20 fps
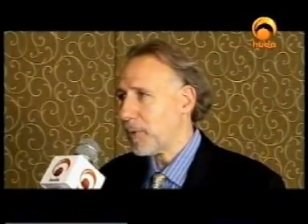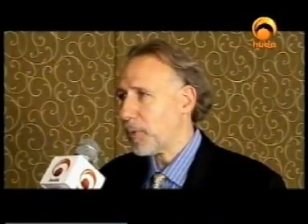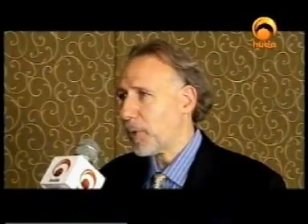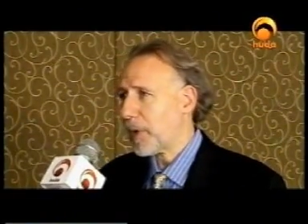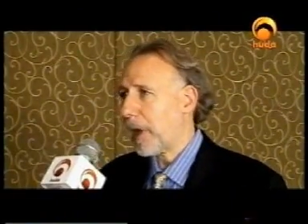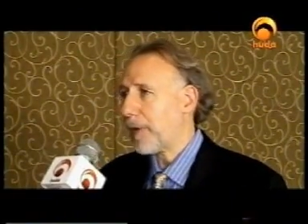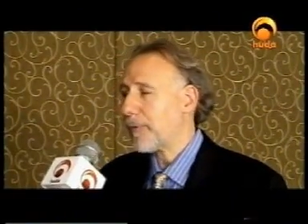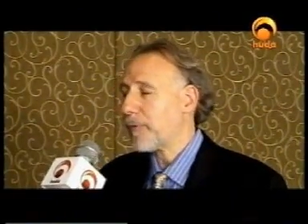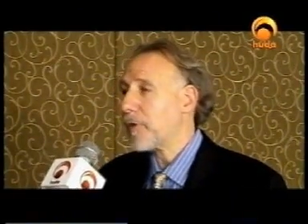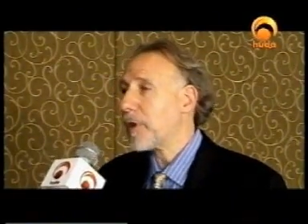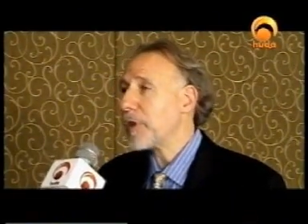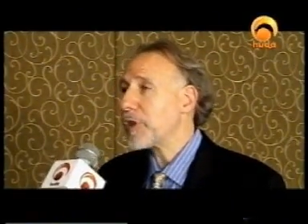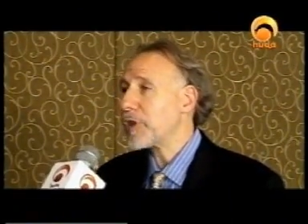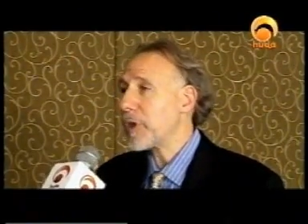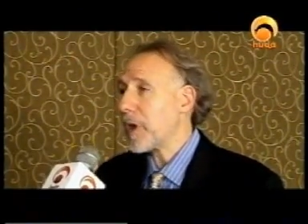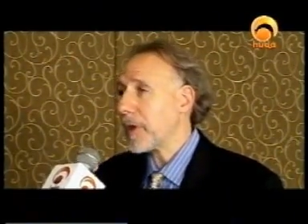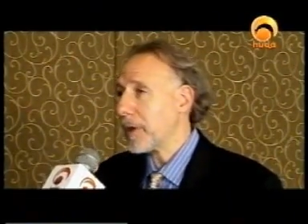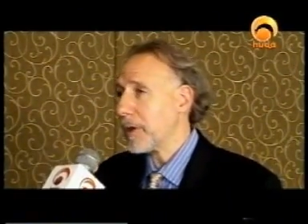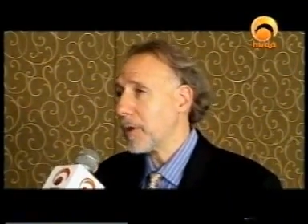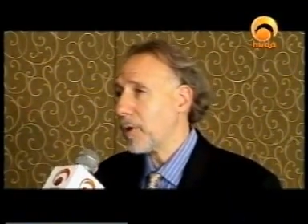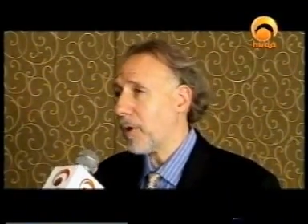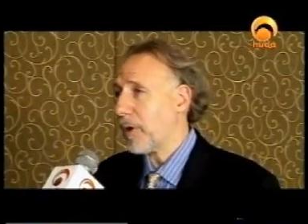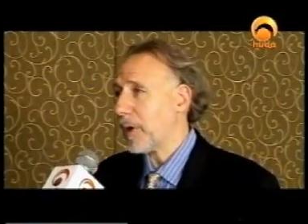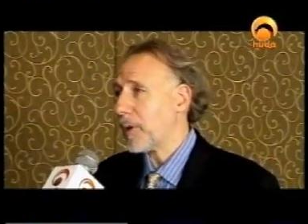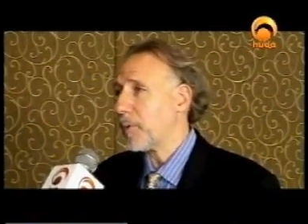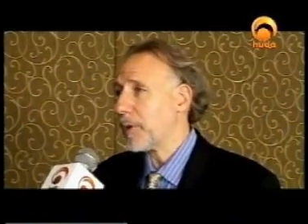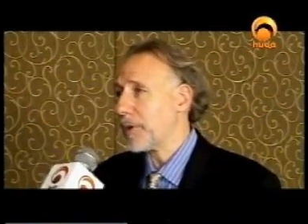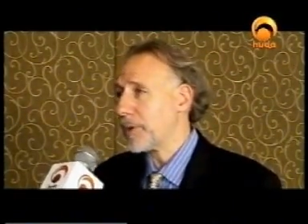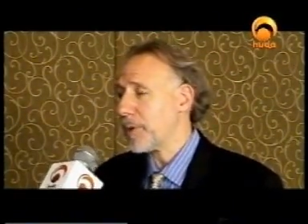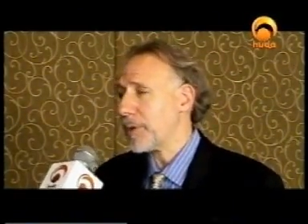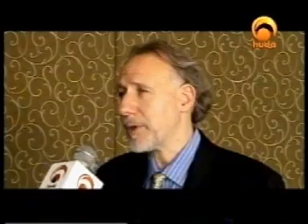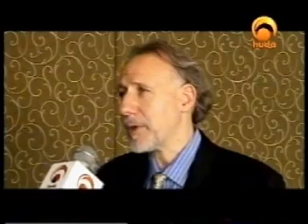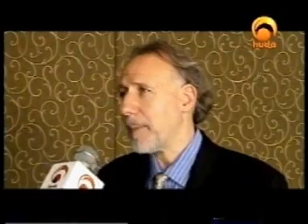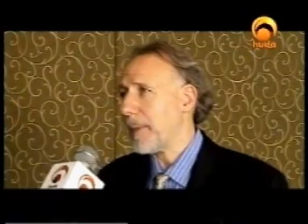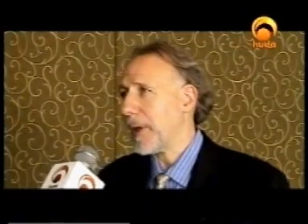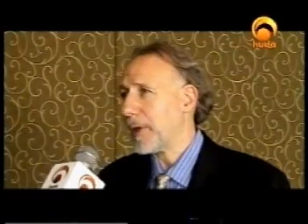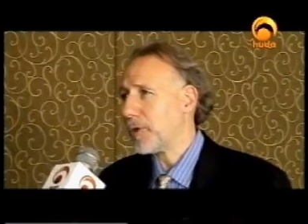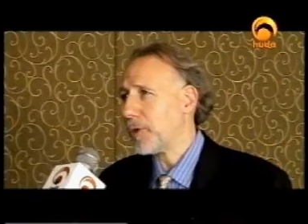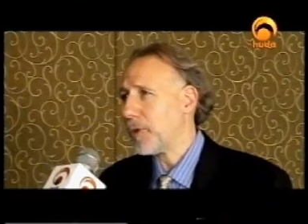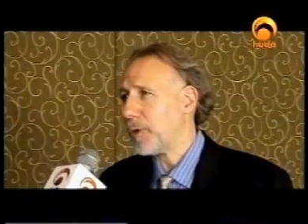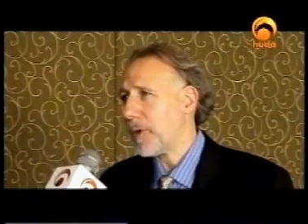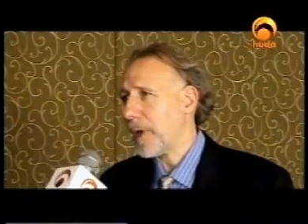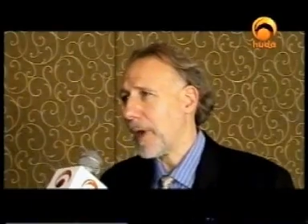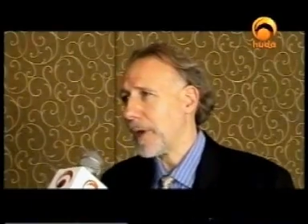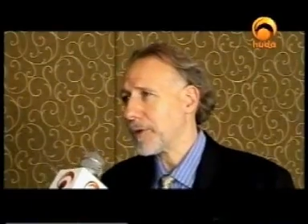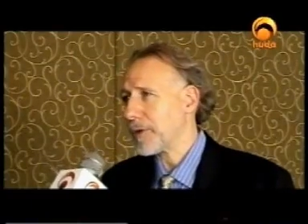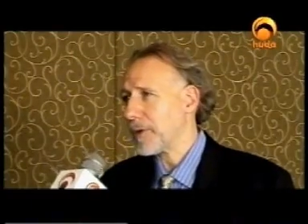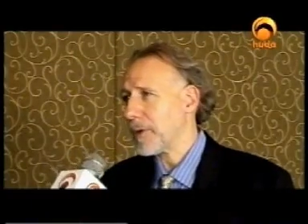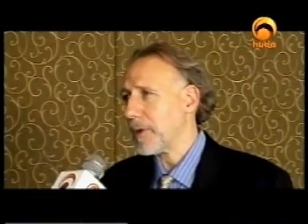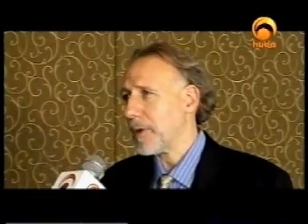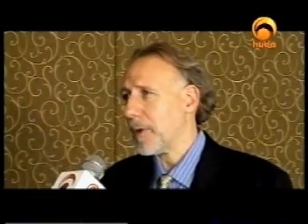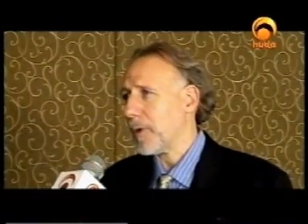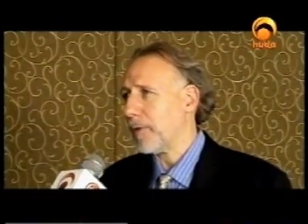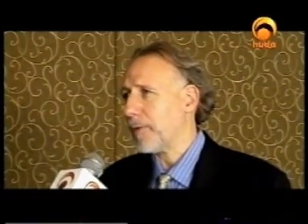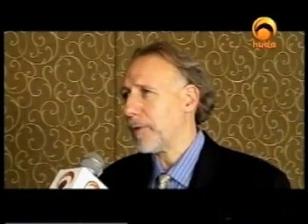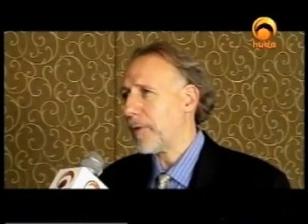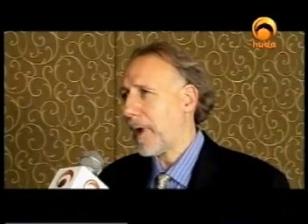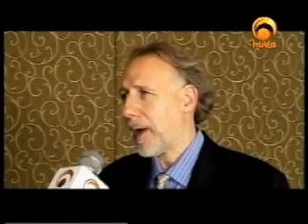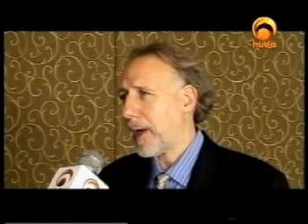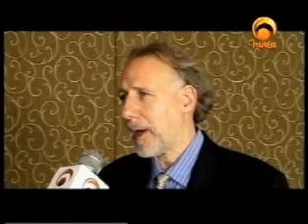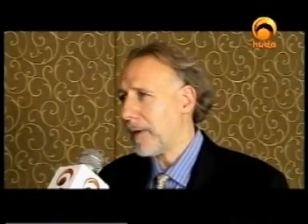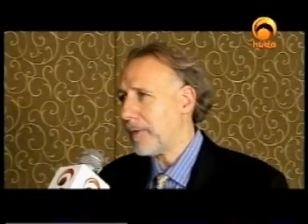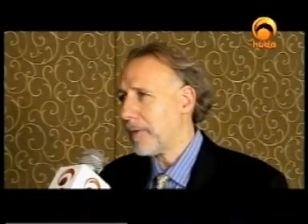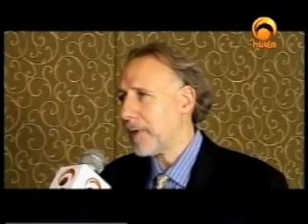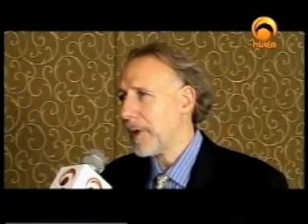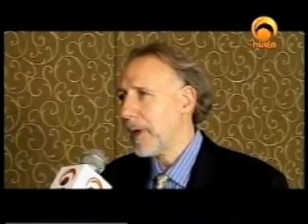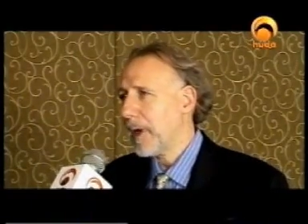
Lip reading: When I first started going, which was about 2005,